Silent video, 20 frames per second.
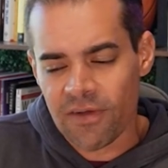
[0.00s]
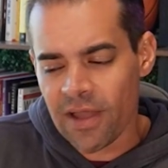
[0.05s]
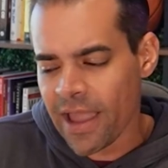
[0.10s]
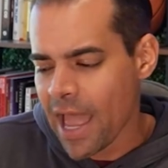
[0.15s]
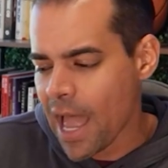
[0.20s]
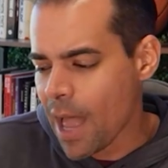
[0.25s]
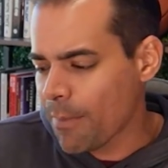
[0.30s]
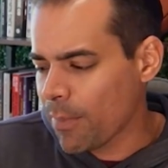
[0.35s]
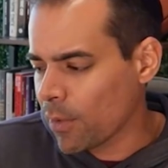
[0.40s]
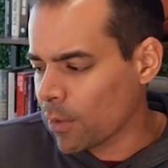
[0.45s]

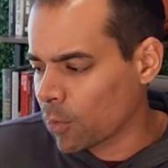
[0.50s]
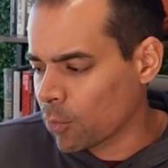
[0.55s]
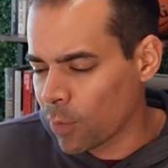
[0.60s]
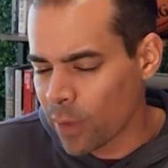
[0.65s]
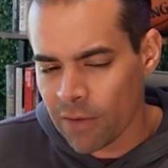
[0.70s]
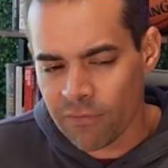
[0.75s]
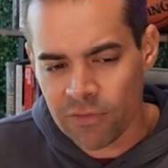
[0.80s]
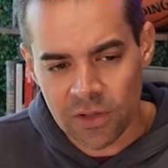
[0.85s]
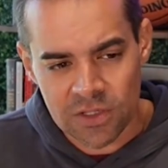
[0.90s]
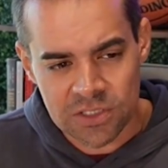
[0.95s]
Apple, or
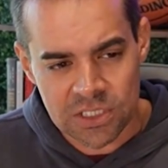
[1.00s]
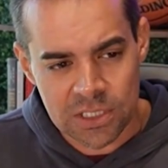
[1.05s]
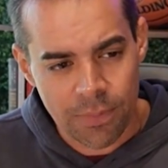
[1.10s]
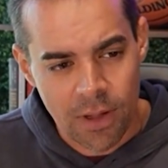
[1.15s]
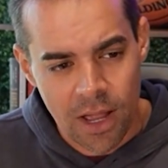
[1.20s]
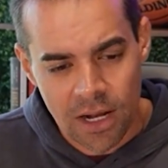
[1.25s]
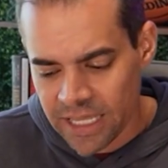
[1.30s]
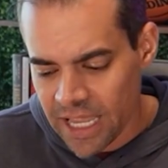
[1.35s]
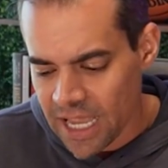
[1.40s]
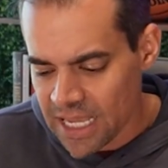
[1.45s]
wherever you listen to
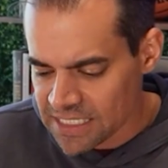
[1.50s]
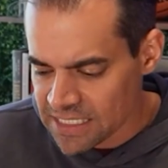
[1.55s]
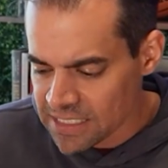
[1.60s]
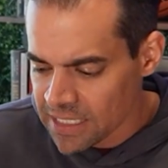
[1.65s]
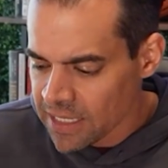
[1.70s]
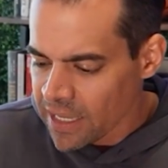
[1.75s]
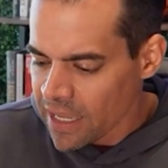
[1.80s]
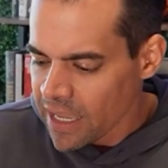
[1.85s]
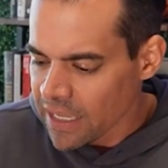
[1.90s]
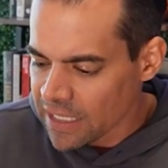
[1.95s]
podcasts
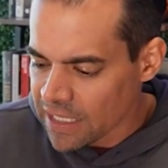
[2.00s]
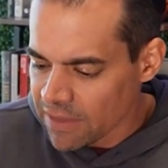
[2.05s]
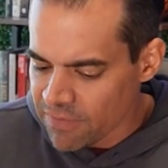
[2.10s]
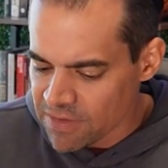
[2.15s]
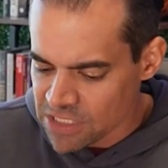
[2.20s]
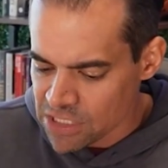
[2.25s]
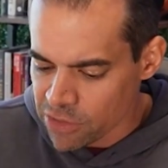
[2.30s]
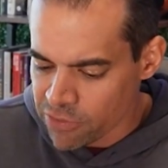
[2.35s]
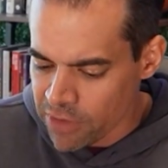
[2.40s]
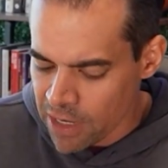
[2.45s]
and give
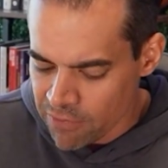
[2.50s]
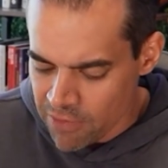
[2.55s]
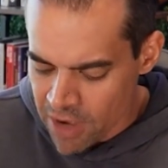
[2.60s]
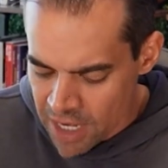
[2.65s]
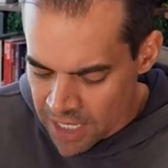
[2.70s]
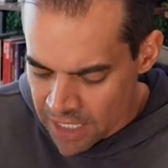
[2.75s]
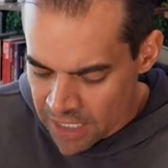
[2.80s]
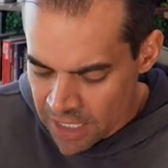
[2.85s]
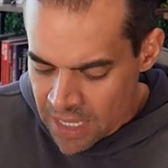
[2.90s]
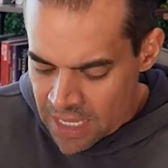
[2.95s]
us a great
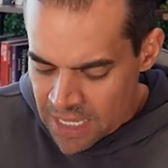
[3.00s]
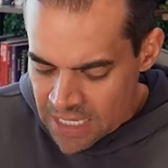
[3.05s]
rating.